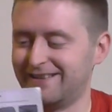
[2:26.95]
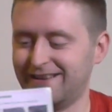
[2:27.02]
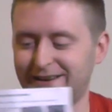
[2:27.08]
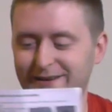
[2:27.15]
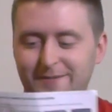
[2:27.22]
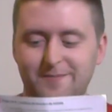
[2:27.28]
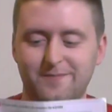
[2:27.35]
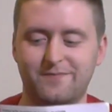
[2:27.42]

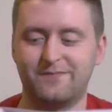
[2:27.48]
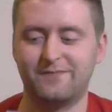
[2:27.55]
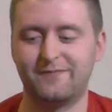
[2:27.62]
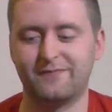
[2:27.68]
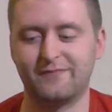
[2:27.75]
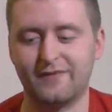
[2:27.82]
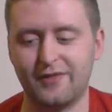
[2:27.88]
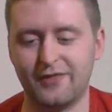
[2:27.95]
Um,
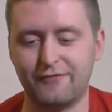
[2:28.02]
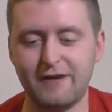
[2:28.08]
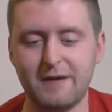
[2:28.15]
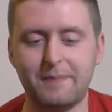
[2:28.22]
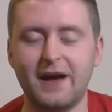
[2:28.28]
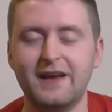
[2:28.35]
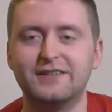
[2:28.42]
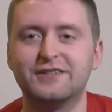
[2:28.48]
three
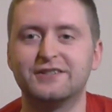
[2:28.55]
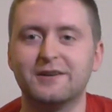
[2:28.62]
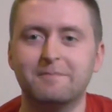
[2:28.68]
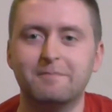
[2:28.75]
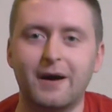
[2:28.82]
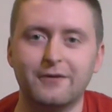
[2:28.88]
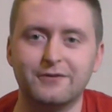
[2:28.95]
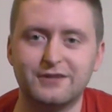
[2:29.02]
pages at
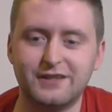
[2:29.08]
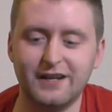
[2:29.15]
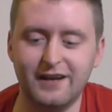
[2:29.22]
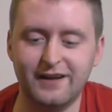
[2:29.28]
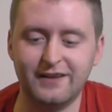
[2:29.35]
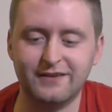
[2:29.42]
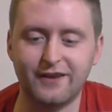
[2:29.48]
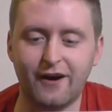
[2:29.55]
most,
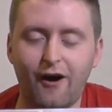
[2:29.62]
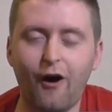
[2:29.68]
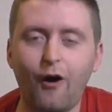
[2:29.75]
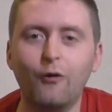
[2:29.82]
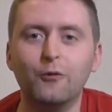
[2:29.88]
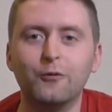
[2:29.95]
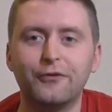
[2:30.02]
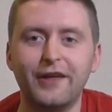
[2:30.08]
and the
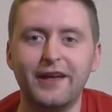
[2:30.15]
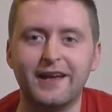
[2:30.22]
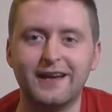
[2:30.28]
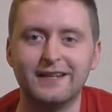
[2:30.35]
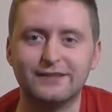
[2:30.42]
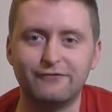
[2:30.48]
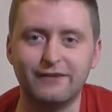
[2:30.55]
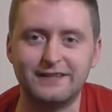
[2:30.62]
whole thing
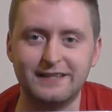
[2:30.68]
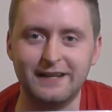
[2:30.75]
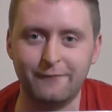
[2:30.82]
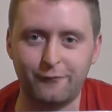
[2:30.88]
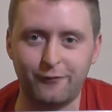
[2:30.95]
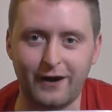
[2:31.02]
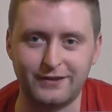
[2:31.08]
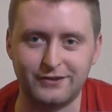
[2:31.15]
is written in
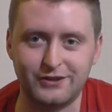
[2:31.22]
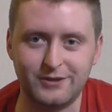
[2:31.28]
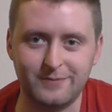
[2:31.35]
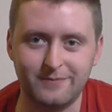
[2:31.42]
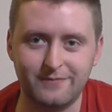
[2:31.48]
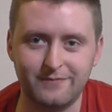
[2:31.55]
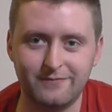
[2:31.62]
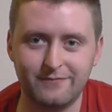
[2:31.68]
French.
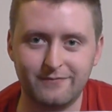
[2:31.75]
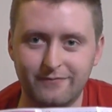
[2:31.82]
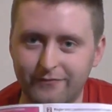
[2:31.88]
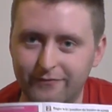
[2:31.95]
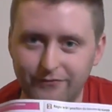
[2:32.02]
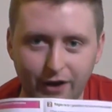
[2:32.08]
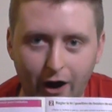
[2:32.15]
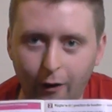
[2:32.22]

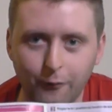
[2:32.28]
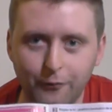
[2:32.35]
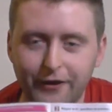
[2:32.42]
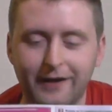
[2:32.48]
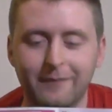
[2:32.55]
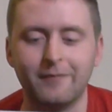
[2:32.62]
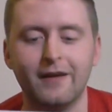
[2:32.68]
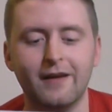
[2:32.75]
The whole
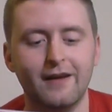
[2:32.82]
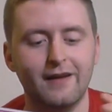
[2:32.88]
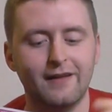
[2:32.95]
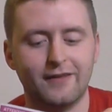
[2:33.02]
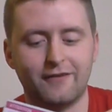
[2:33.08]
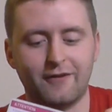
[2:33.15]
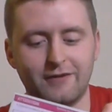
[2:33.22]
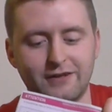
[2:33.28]
thing.
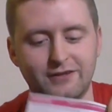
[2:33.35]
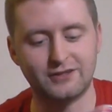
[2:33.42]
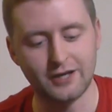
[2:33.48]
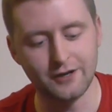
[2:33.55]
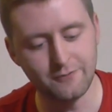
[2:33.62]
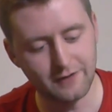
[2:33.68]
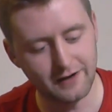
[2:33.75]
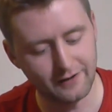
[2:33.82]
There are only
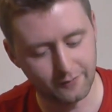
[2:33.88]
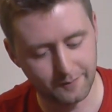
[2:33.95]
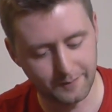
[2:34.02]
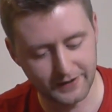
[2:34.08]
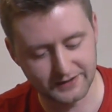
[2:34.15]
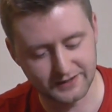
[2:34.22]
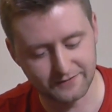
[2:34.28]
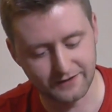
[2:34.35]
two little
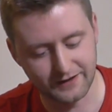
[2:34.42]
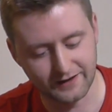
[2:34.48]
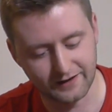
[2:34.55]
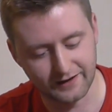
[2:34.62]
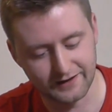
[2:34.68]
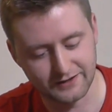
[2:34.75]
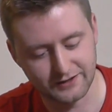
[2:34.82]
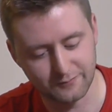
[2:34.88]
bits of
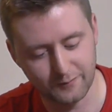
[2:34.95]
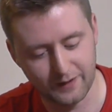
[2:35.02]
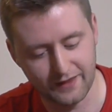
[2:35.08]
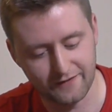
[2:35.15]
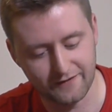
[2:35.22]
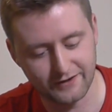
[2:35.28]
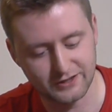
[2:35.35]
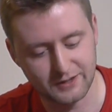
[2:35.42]
English where
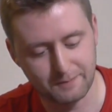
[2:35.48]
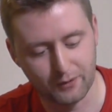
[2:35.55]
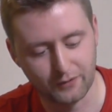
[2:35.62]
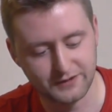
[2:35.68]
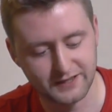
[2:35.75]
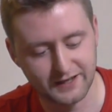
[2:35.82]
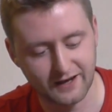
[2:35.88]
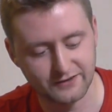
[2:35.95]
they're actually
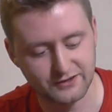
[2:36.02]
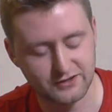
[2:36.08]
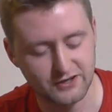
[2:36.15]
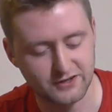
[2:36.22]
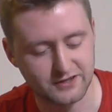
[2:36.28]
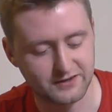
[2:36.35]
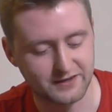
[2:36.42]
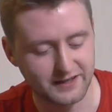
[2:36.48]
pointing out
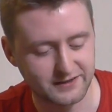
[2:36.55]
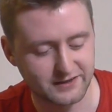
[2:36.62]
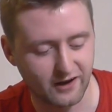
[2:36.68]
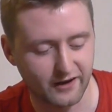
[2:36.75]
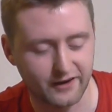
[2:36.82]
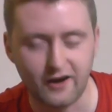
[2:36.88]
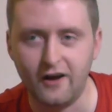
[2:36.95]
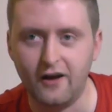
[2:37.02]
certain things
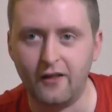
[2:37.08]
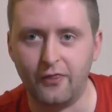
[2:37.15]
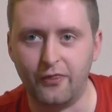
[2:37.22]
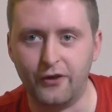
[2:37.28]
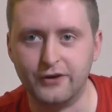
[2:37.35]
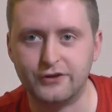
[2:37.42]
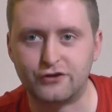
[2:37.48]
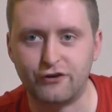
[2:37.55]
like
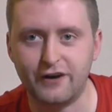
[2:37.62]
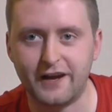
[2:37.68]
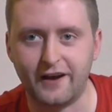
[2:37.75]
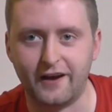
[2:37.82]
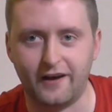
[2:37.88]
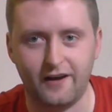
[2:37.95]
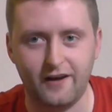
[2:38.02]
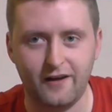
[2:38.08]
the
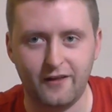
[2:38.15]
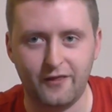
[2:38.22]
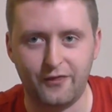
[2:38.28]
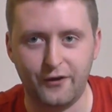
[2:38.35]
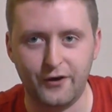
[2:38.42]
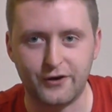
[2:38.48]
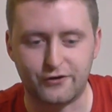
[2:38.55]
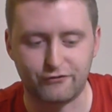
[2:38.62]
trigger,
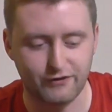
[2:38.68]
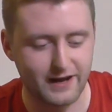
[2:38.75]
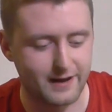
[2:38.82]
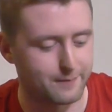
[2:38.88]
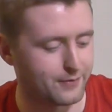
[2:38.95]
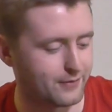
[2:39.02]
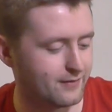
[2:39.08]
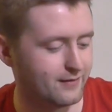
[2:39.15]
the
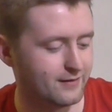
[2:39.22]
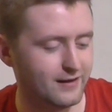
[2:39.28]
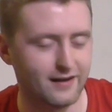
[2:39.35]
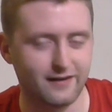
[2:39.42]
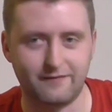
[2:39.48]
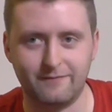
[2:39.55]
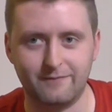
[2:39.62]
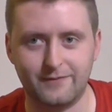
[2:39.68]
grip.
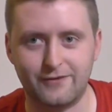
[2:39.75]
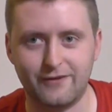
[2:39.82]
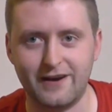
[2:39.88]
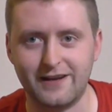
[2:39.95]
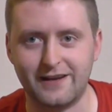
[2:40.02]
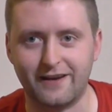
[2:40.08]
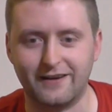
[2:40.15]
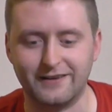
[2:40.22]
Yeah,
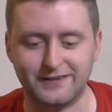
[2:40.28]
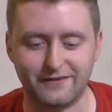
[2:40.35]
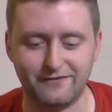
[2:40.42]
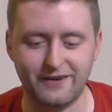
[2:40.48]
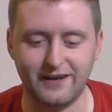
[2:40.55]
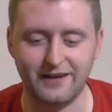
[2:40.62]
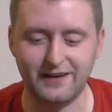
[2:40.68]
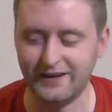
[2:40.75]
great guys, I
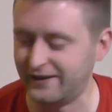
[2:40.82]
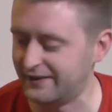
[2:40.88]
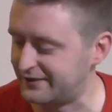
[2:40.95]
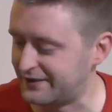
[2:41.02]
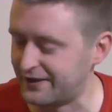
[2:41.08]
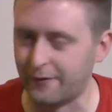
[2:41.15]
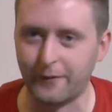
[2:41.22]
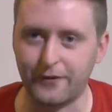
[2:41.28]
really needed
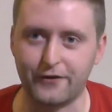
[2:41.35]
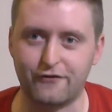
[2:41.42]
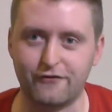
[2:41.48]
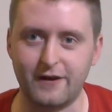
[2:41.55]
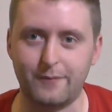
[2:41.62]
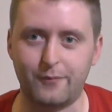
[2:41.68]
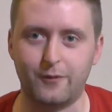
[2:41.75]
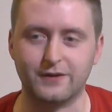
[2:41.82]
to know what the
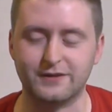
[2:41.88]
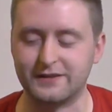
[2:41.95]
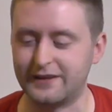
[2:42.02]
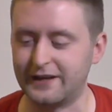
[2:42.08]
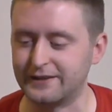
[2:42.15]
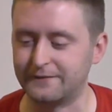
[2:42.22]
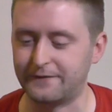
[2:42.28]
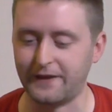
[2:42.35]
grip was,
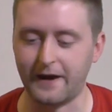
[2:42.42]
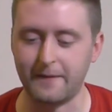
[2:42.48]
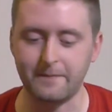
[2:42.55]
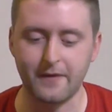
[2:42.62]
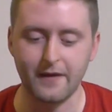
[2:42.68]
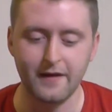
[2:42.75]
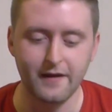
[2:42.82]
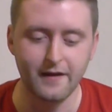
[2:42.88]
thanks for
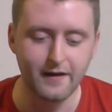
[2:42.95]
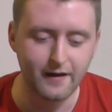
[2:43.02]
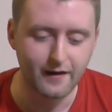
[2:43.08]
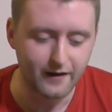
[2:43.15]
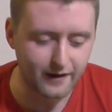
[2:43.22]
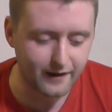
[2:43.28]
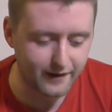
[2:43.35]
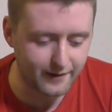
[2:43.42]
that.
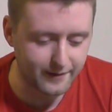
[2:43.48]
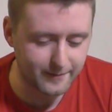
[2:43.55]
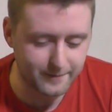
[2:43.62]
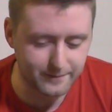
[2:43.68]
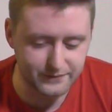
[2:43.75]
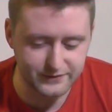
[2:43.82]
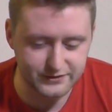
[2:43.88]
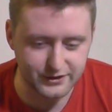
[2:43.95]

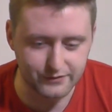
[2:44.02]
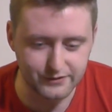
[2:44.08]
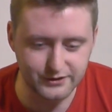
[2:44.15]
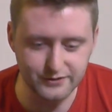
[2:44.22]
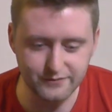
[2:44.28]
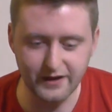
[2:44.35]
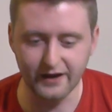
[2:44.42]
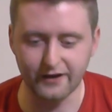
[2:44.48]
Um, so you
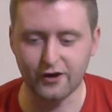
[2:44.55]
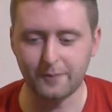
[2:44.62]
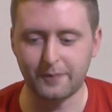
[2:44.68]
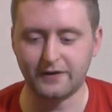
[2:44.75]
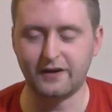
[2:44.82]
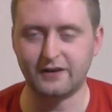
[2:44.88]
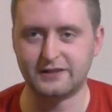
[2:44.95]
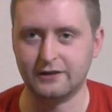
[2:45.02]
do get a couple
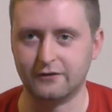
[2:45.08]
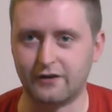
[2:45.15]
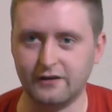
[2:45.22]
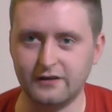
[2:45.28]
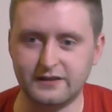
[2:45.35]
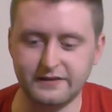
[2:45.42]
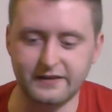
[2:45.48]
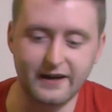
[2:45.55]
of nice little
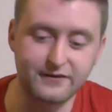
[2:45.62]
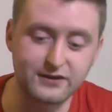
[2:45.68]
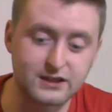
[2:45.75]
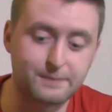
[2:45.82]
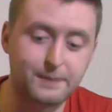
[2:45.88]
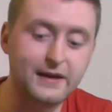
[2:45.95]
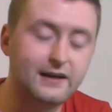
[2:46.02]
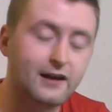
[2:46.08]
goodies in there. The
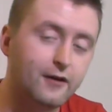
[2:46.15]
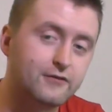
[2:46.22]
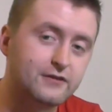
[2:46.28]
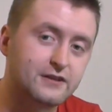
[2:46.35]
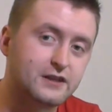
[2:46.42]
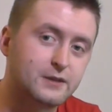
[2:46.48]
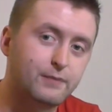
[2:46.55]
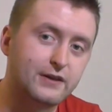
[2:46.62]
speed loader
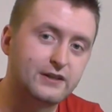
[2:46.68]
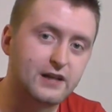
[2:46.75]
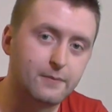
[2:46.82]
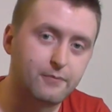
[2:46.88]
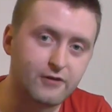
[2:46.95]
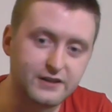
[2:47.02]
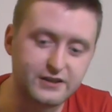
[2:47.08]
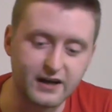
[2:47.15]
is especially
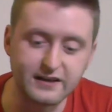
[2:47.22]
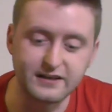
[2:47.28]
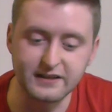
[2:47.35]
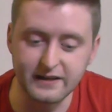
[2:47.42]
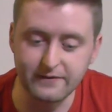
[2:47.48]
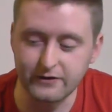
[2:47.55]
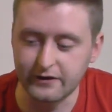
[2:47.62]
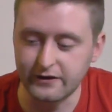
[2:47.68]
appreciated,
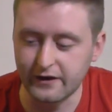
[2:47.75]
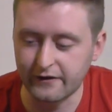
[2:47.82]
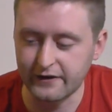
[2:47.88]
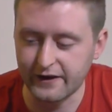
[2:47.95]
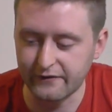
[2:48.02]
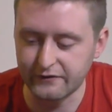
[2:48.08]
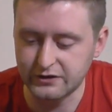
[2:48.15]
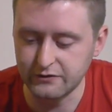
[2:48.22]
even though you're going to
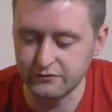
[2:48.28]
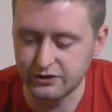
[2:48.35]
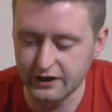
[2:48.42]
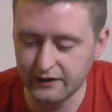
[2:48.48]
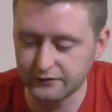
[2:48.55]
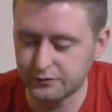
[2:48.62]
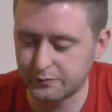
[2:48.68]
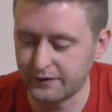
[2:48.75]
get the two
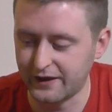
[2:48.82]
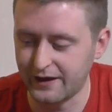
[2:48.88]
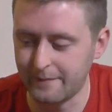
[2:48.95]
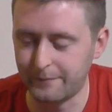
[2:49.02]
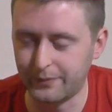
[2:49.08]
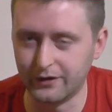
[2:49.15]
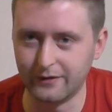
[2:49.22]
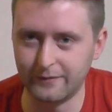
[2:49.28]
shells with
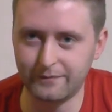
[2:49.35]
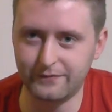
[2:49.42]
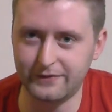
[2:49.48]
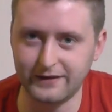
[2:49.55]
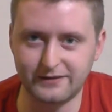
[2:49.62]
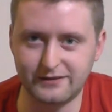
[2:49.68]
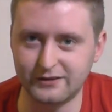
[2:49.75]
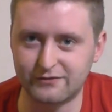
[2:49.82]
it, but
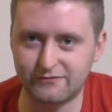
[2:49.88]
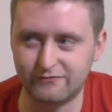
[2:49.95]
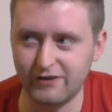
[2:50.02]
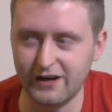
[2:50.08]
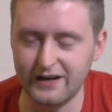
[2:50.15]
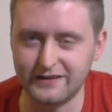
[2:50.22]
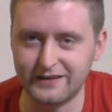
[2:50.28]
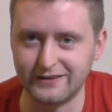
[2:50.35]
they just
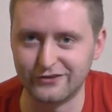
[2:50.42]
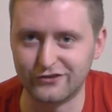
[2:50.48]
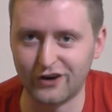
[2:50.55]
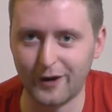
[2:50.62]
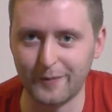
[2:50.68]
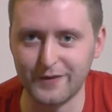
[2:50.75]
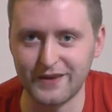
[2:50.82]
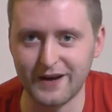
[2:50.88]
really didn't
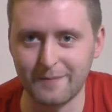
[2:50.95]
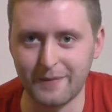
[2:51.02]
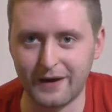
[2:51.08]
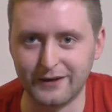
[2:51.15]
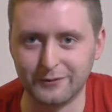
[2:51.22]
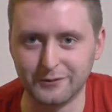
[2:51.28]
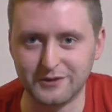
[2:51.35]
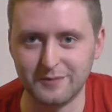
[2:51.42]
try with that
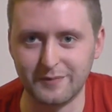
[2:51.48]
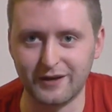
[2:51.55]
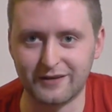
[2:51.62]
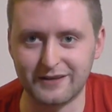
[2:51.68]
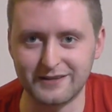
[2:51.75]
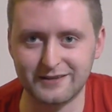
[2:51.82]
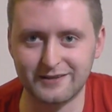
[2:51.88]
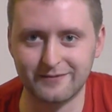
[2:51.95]
manual, to be
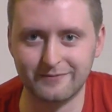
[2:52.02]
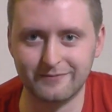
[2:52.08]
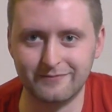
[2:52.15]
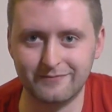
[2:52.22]
honest.